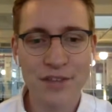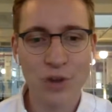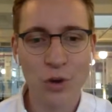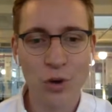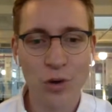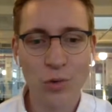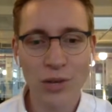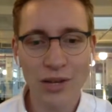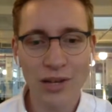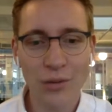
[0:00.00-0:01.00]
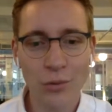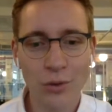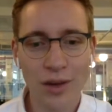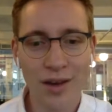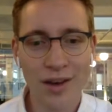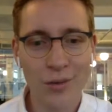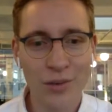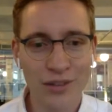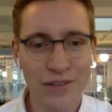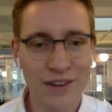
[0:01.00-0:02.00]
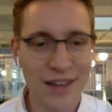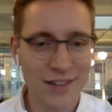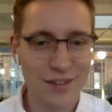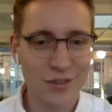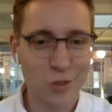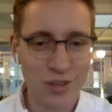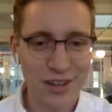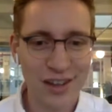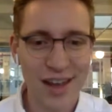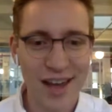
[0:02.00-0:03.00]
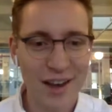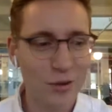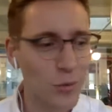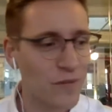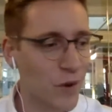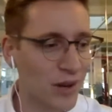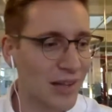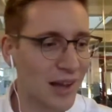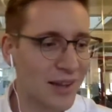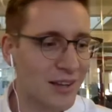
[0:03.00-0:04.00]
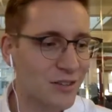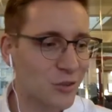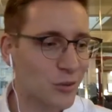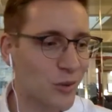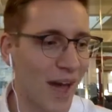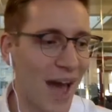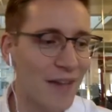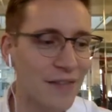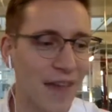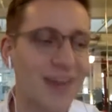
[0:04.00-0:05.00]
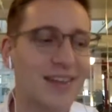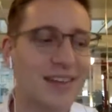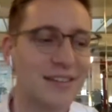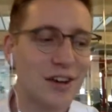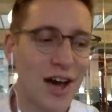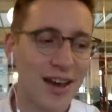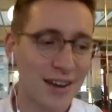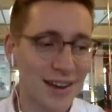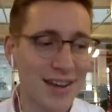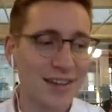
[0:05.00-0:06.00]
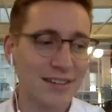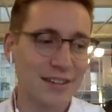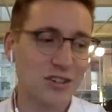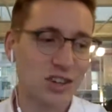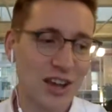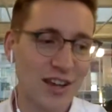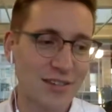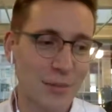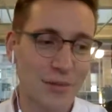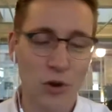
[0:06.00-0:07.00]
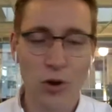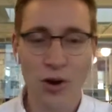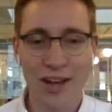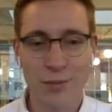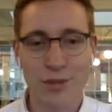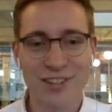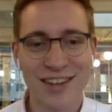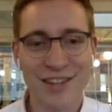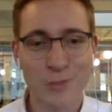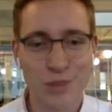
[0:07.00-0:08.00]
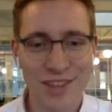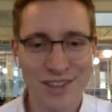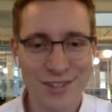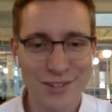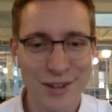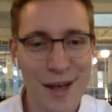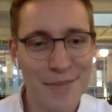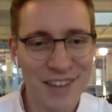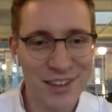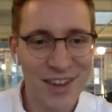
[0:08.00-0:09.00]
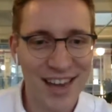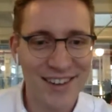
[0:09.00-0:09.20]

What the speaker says: So a really fantastic storyteller, and we're very lucky to have Kate here tonight to share some of her expertise with us. Thank you, Kate.